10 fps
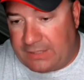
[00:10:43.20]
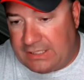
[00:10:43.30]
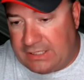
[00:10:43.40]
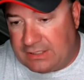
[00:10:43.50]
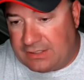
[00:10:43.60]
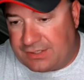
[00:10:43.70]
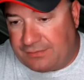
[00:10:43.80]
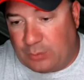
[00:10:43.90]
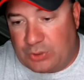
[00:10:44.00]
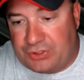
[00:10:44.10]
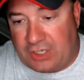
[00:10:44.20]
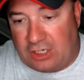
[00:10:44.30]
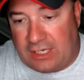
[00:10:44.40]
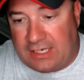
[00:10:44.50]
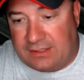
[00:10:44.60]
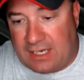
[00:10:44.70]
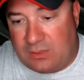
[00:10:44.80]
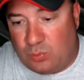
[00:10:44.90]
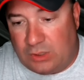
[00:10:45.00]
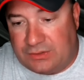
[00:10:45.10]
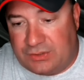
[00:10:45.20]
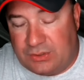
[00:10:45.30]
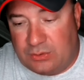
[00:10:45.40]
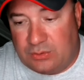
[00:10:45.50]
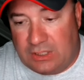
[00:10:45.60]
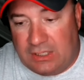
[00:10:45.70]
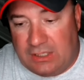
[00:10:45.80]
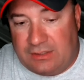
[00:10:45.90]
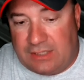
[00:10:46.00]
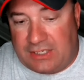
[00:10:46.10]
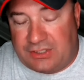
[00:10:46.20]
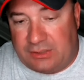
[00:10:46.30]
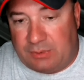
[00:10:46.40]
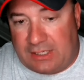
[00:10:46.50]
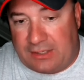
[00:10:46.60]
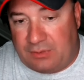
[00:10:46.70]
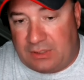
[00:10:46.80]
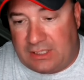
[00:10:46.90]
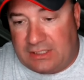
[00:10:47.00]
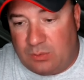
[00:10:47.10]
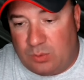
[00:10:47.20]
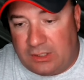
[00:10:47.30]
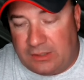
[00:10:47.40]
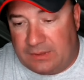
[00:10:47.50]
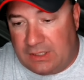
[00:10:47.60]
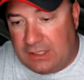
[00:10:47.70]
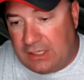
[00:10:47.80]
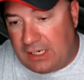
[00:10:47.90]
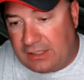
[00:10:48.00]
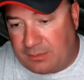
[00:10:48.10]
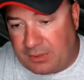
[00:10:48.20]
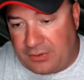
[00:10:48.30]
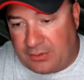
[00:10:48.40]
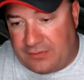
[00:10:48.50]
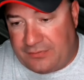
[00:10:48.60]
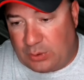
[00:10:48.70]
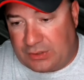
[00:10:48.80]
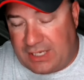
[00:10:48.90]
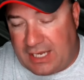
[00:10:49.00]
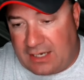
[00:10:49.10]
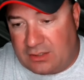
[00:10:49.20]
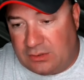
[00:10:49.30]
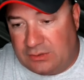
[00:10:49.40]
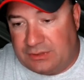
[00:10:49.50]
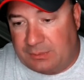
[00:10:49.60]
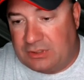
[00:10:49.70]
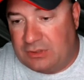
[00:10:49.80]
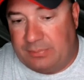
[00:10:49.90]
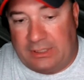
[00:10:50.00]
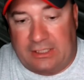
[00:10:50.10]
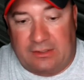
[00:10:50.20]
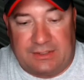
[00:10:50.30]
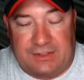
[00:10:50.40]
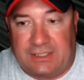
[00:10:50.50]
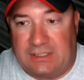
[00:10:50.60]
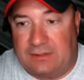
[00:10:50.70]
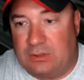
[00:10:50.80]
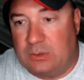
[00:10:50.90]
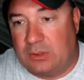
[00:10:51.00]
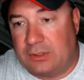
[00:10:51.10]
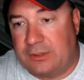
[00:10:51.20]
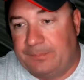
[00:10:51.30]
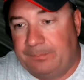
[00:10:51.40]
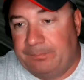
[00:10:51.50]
He is a four-star, 8.912, nationally ranked 391, number 34 tackle, number two player in the state of New York.